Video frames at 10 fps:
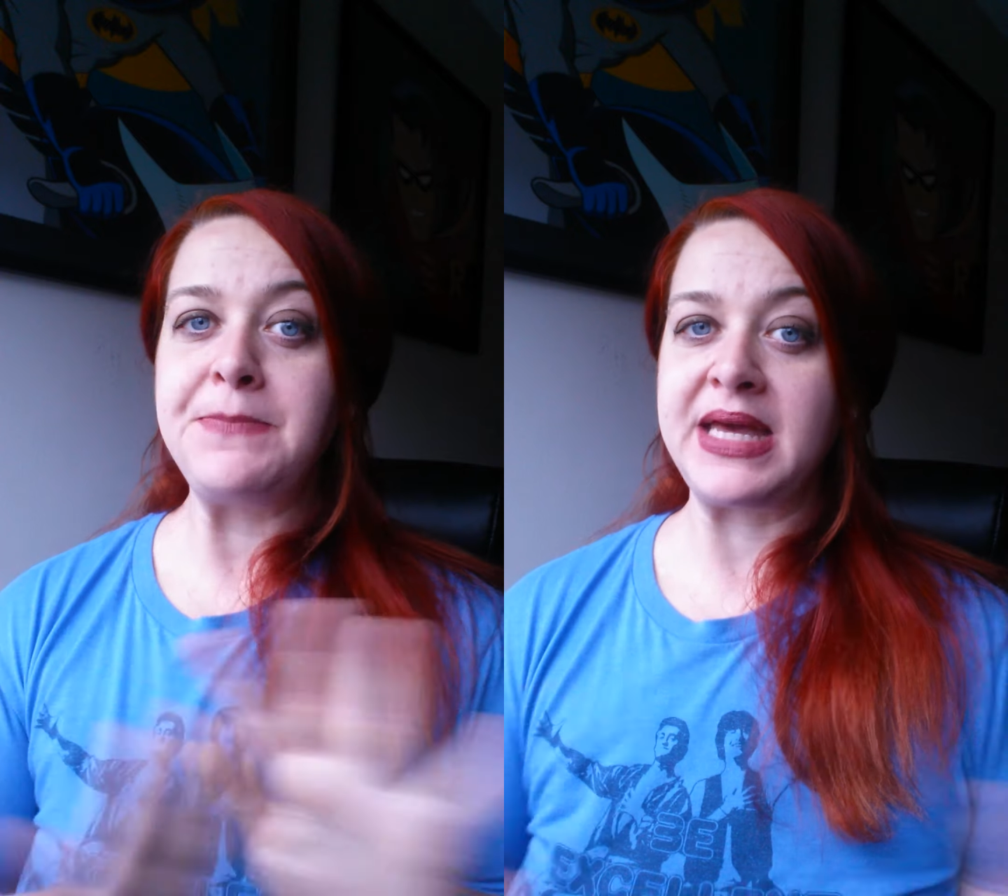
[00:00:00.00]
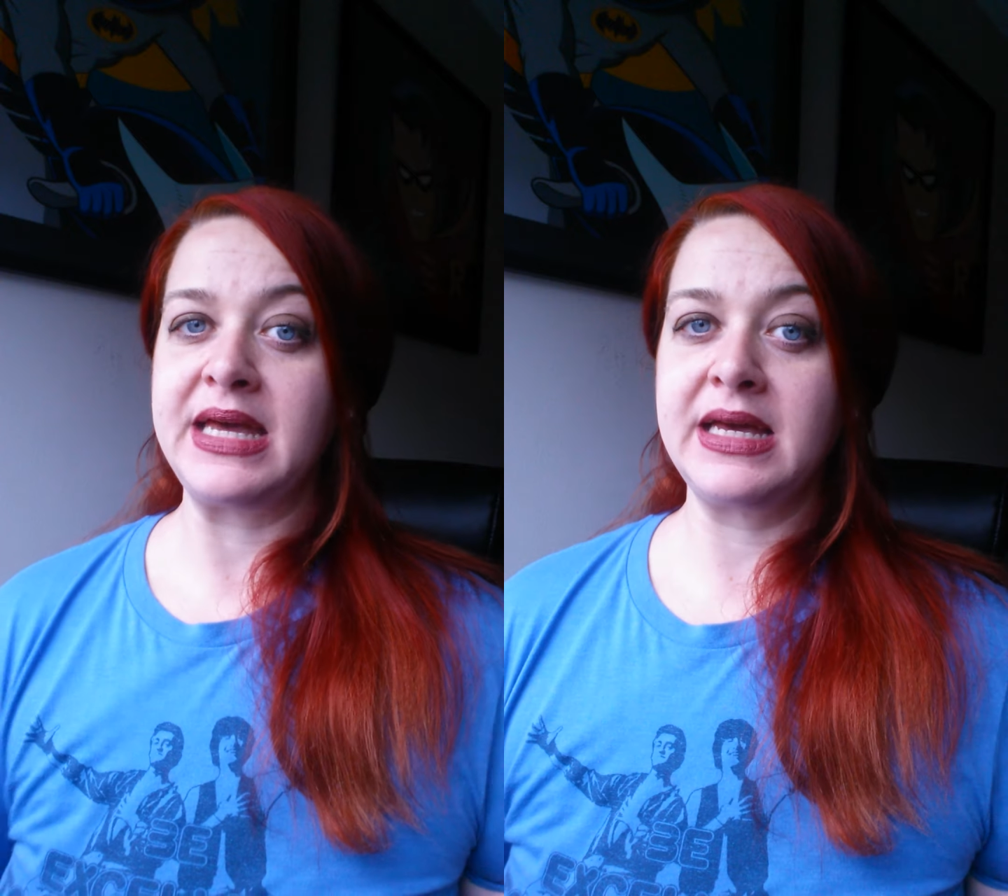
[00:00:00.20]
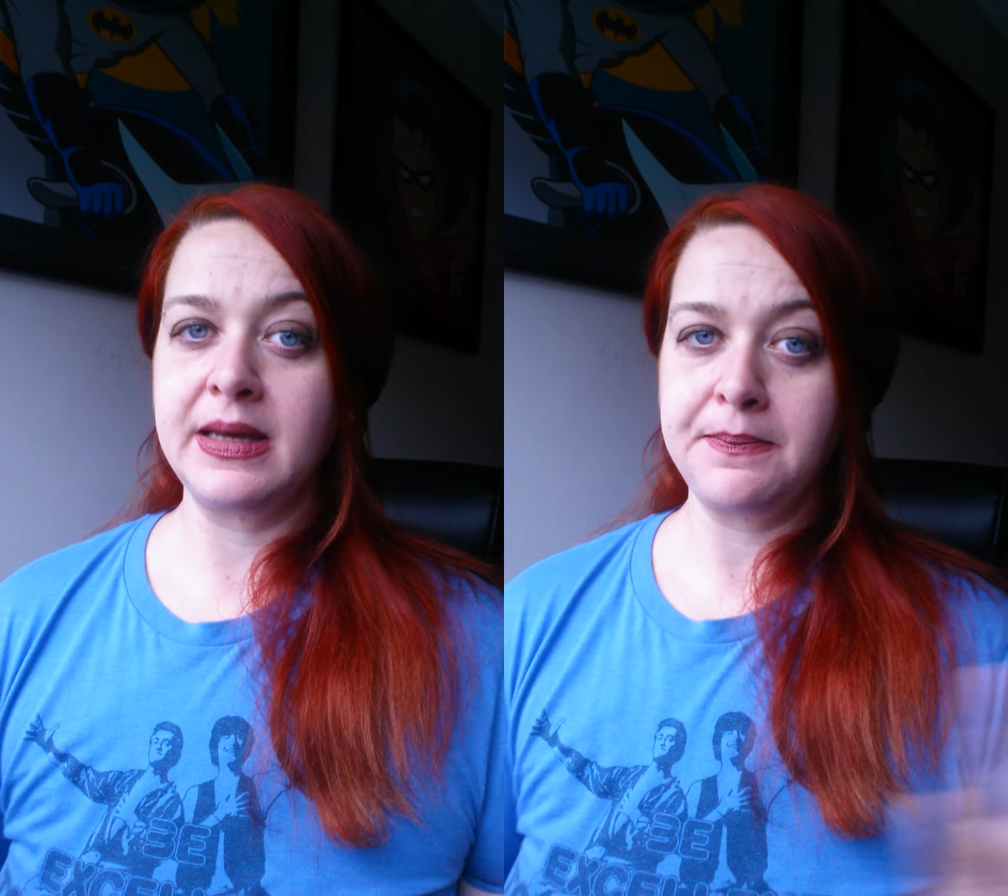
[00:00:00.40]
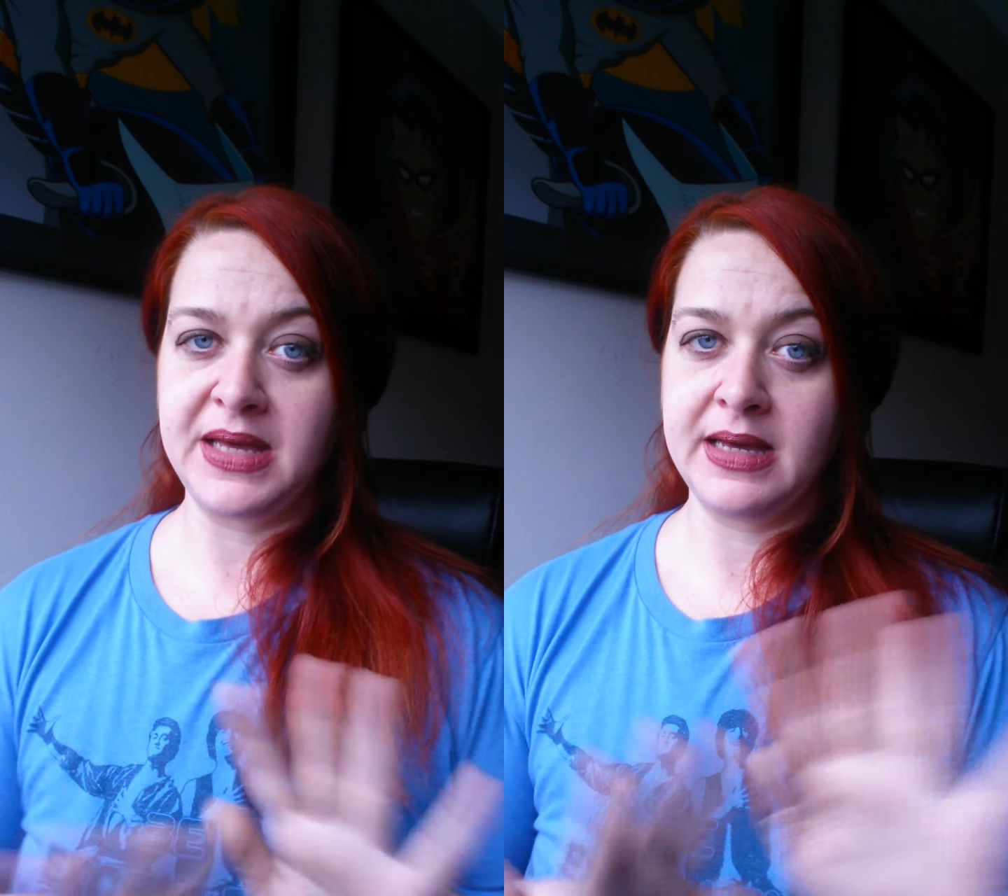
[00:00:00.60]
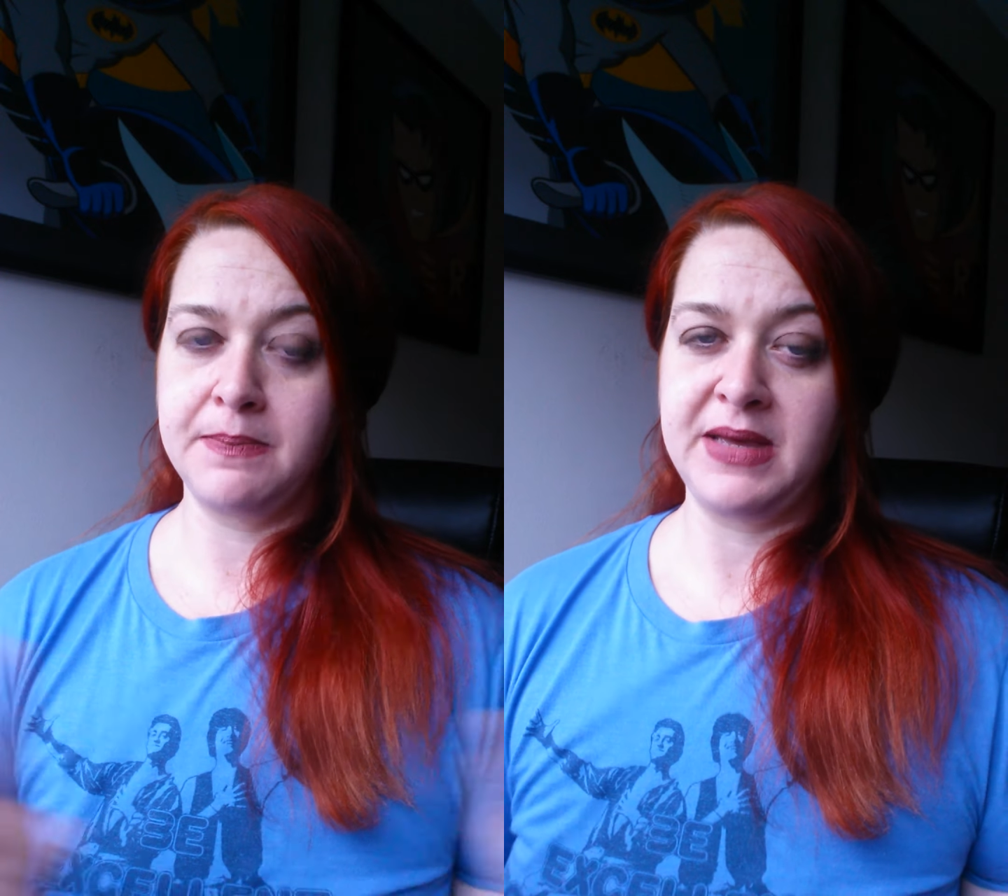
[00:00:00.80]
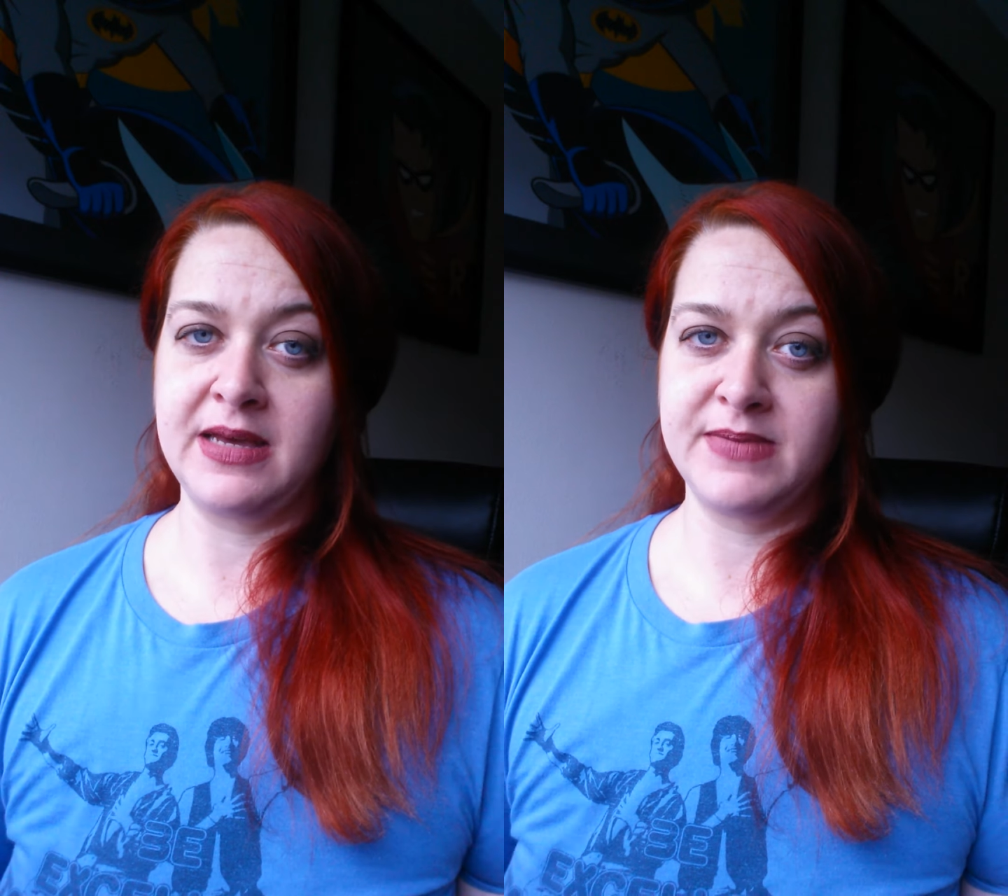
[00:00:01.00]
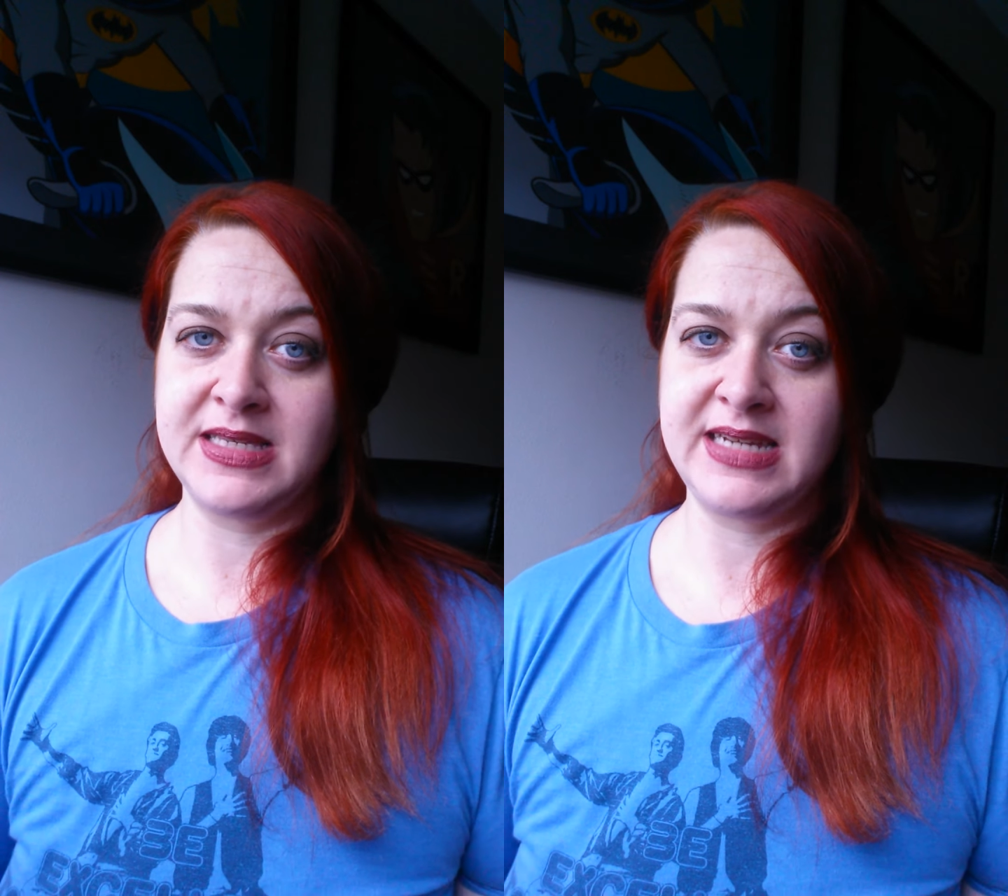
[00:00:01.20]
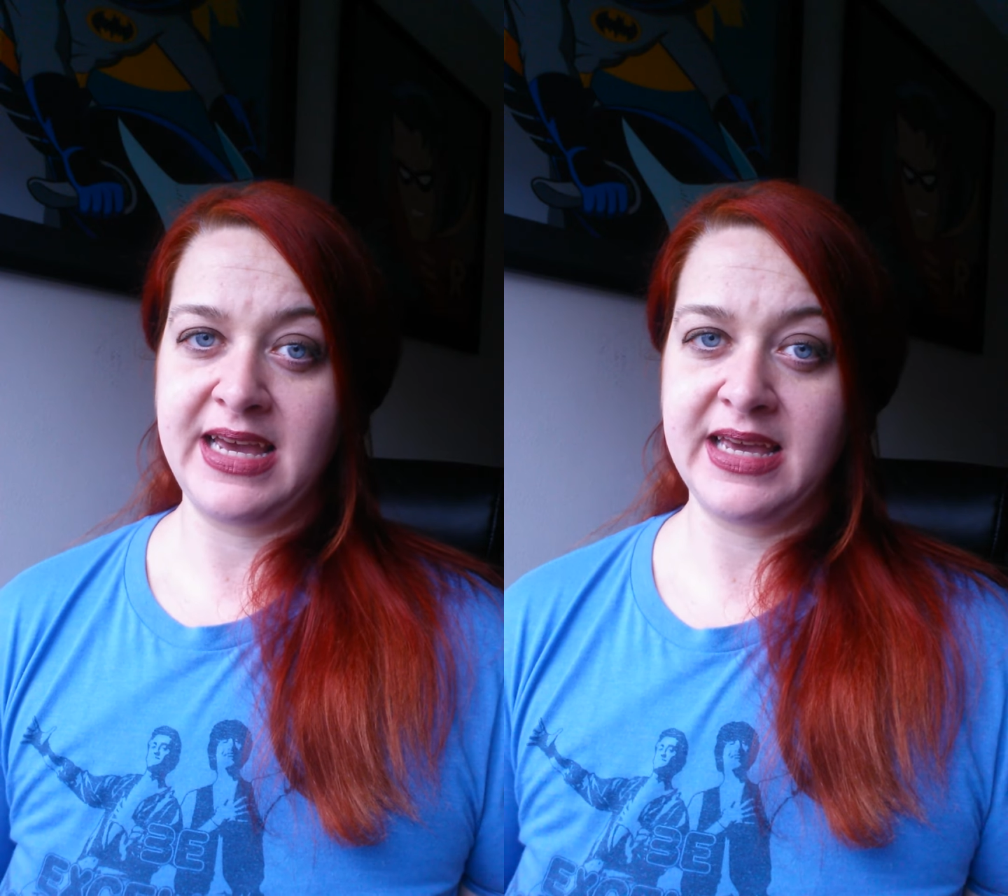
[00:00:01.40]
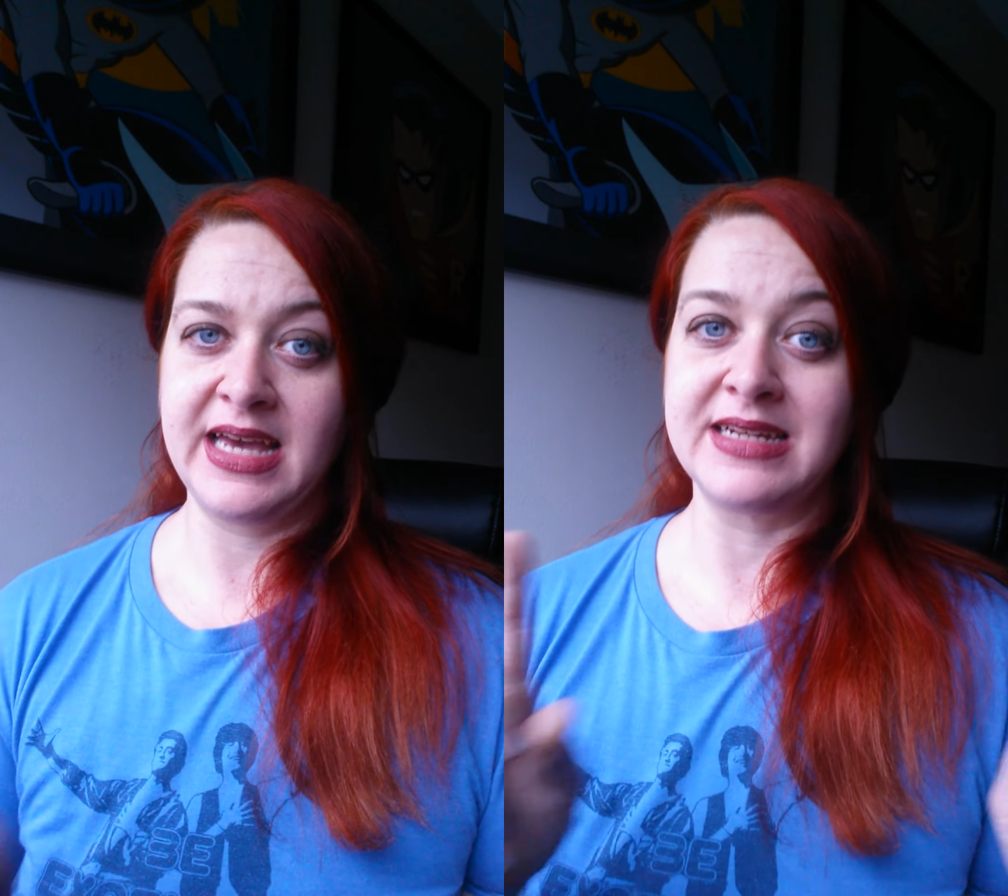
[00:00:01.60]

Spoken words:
Big, big, big mistake.